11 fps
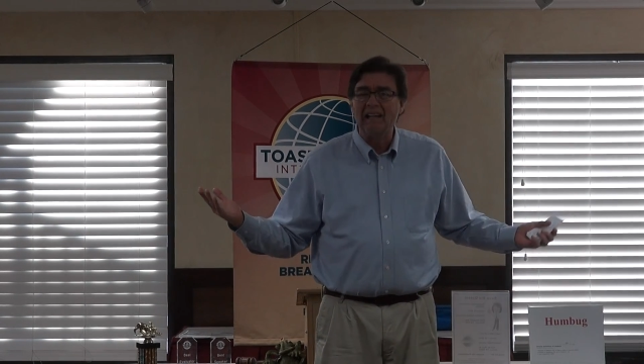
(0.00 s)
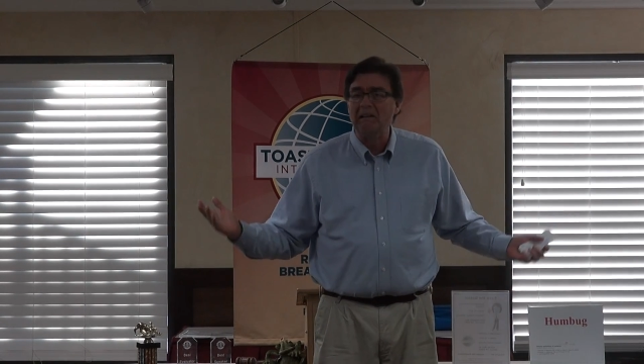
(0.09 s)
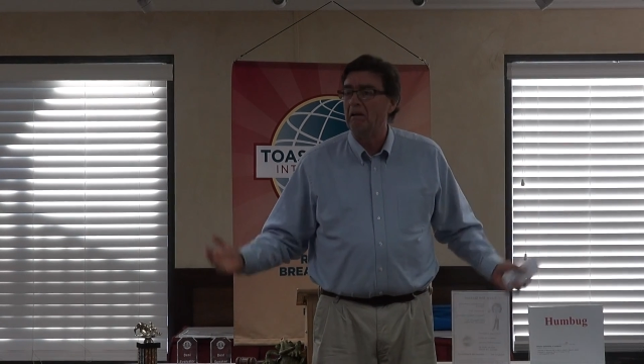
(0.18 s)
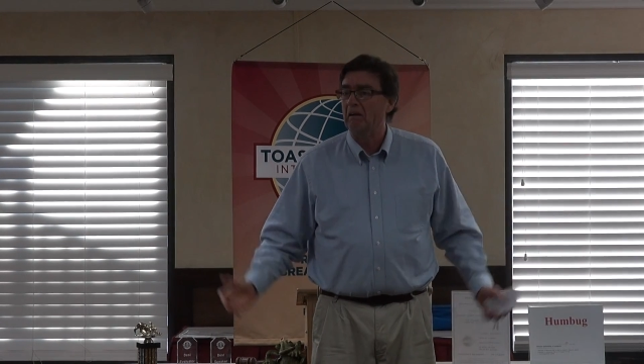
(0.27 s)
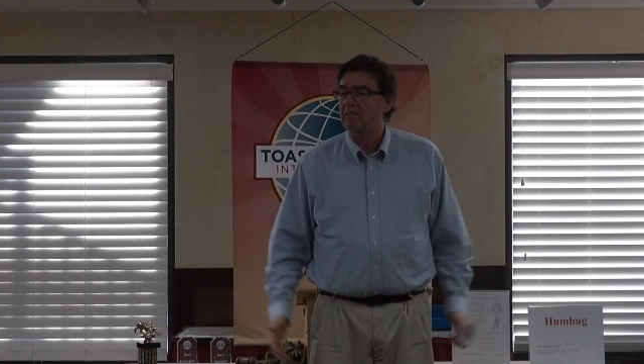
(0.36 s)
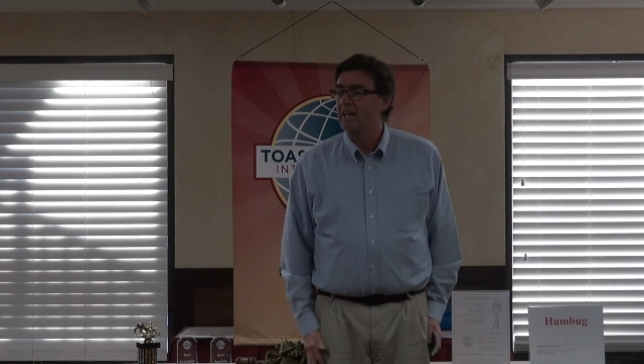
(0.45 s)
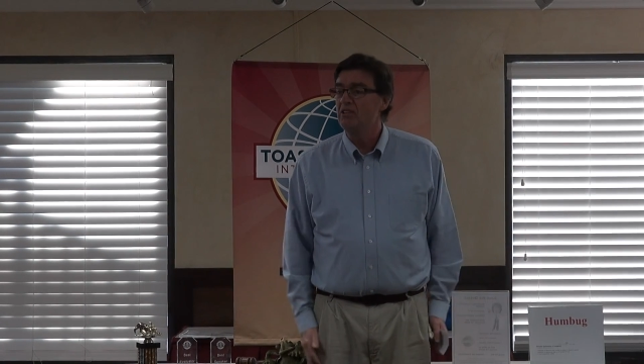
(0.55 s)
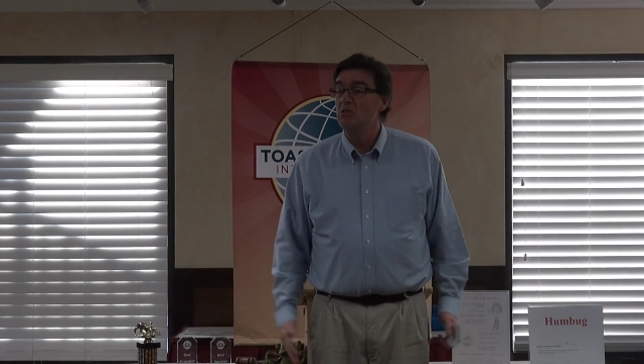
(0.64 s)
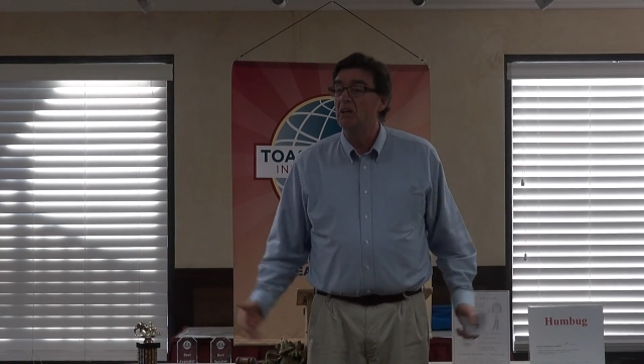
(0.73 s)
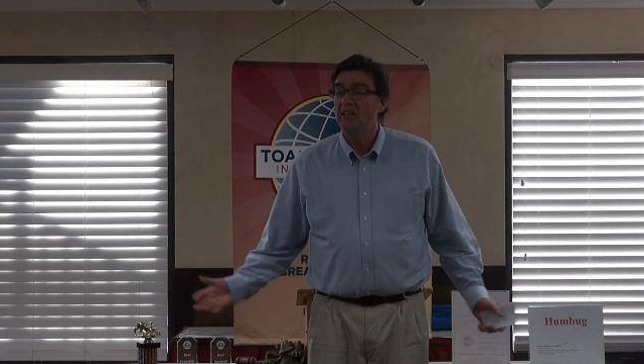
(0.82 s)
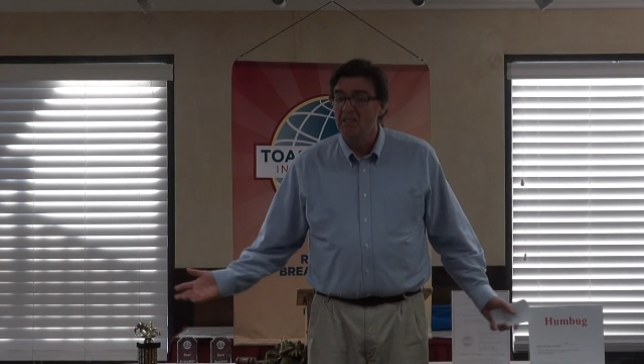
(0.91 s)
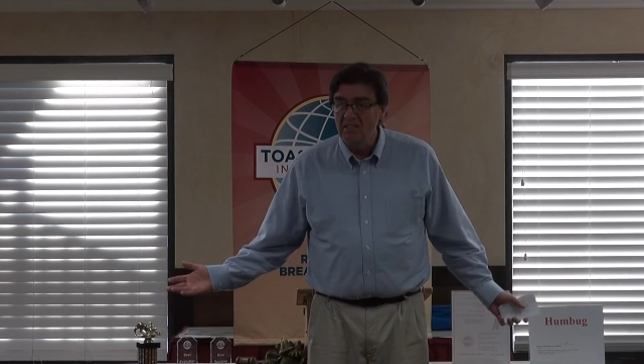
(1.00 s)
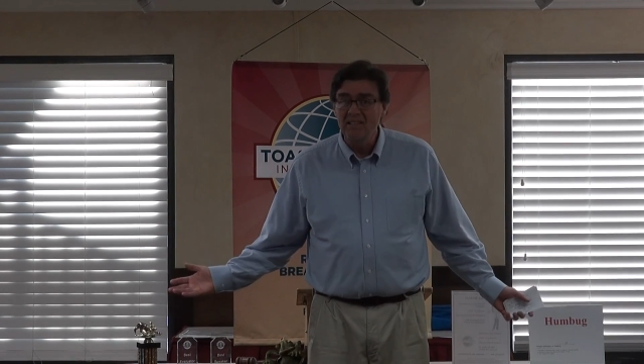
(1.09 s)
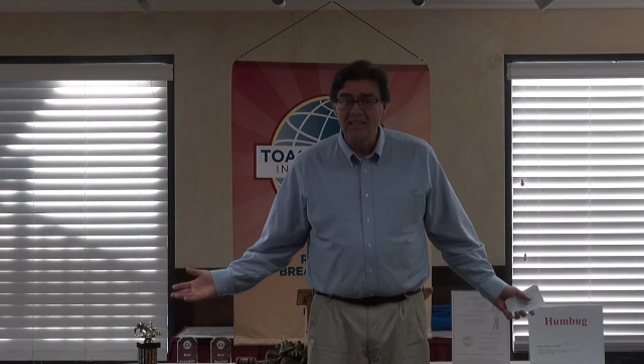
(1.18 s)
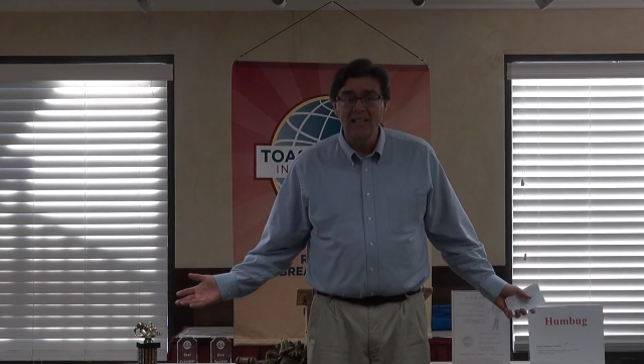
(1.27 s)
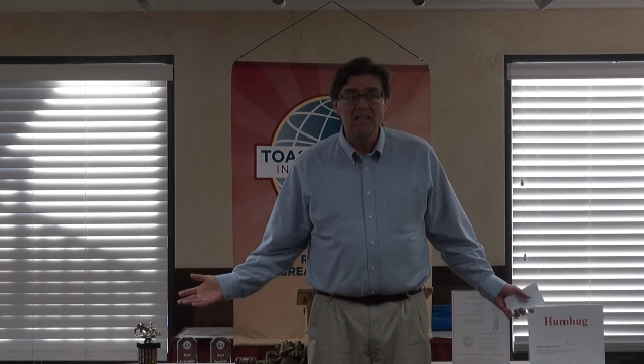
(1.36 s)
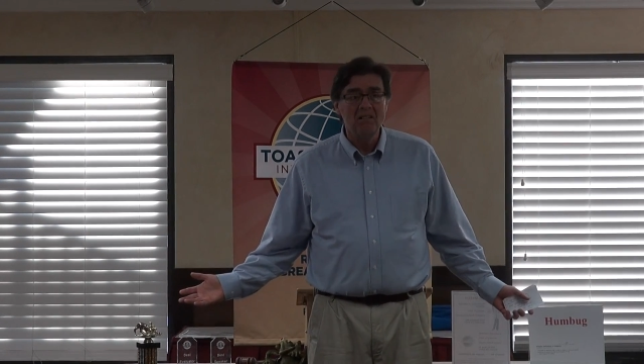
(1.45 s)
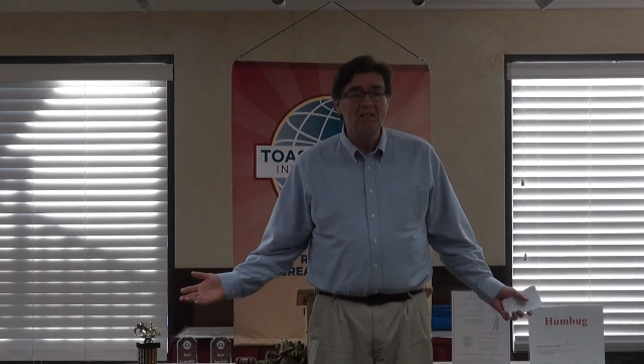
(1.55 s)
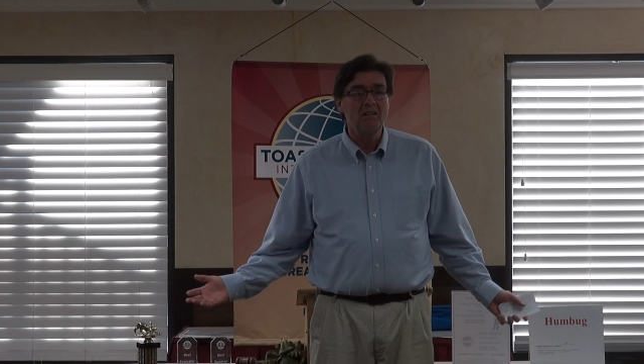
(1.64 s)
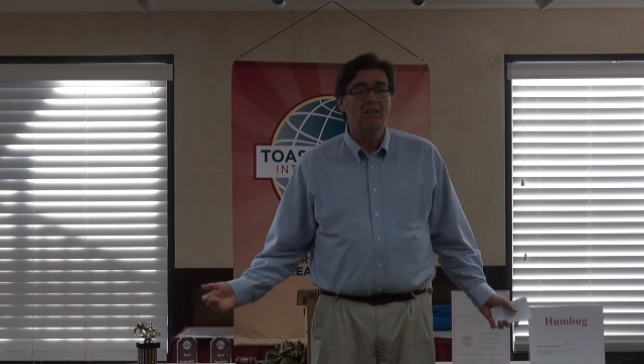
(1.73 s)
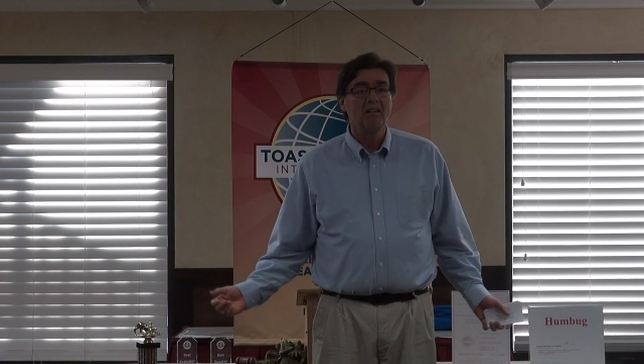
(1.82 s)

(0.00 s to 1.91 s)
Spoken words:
that year? Did I do anything that year?